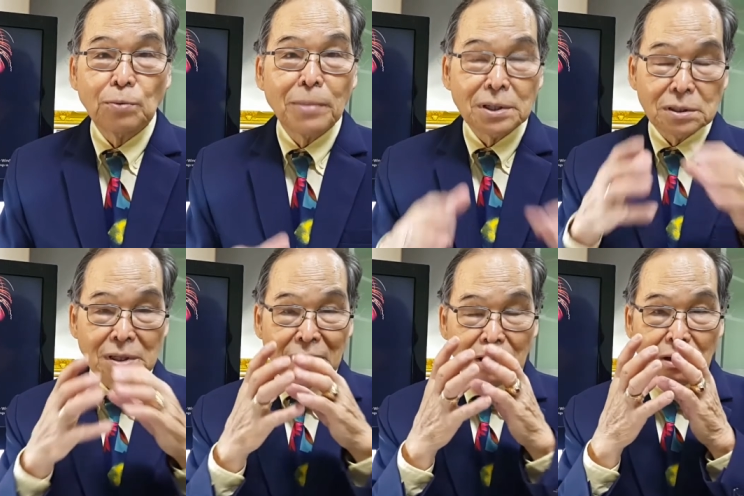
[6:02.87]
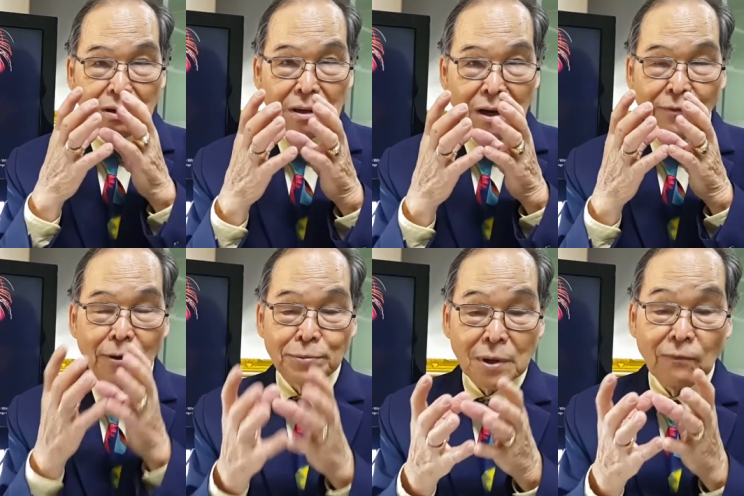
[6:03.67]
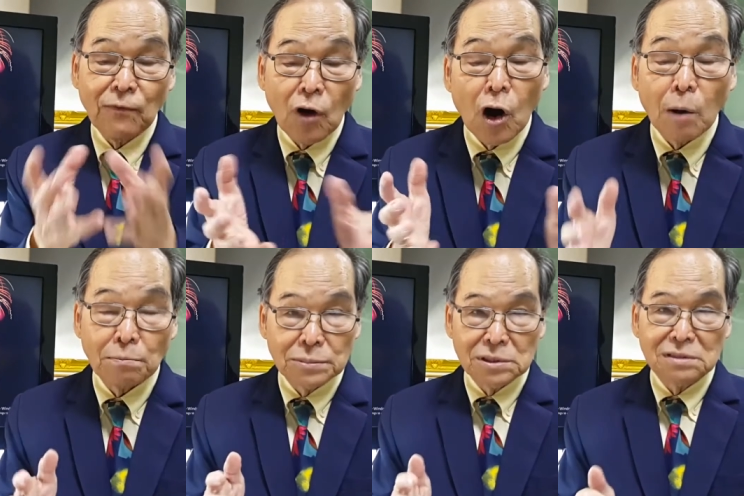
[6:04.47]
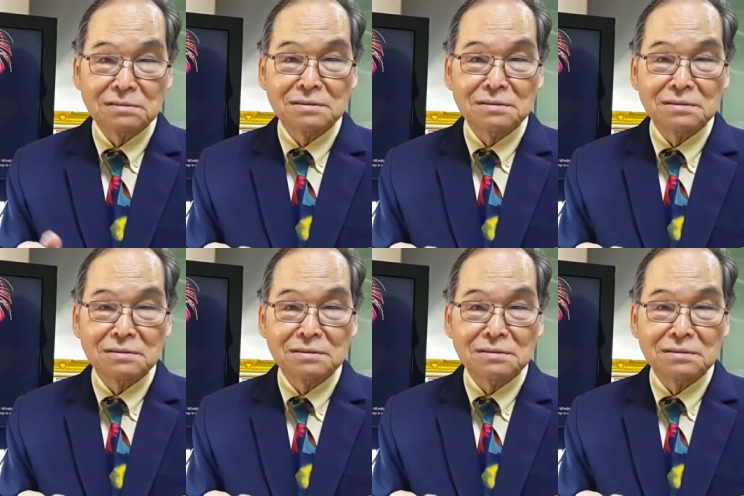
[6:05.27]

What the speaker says: you must develop some forms